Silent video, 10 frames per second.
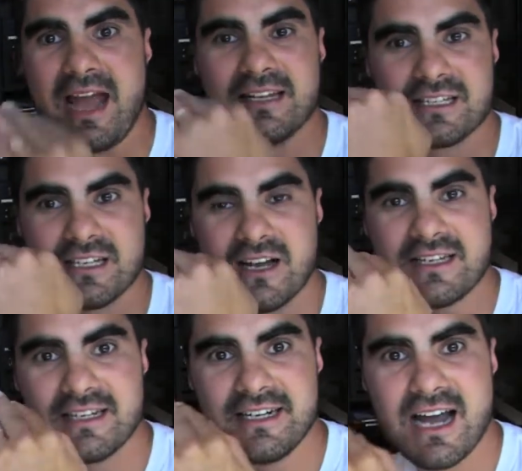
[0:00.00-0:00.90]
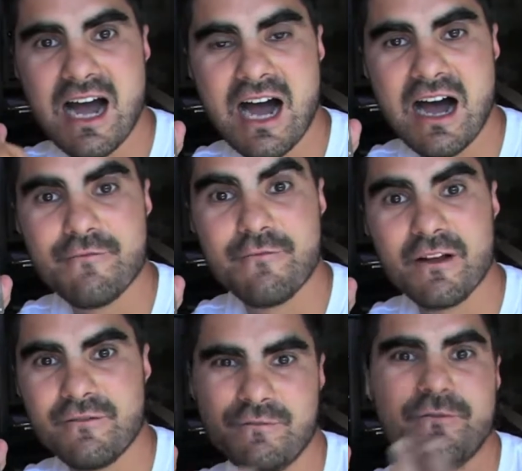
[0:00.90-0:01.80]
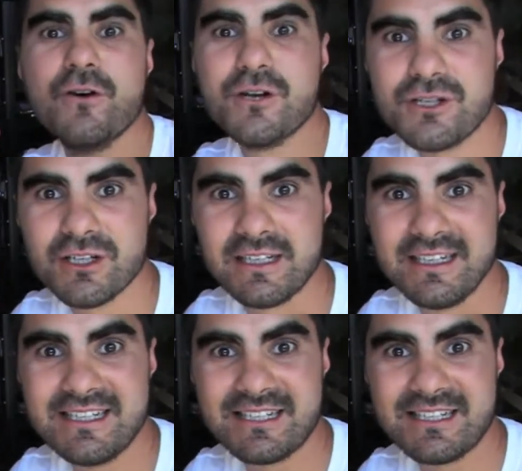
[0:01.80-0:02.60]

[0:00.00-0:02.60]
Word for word: and slice it in half virtually,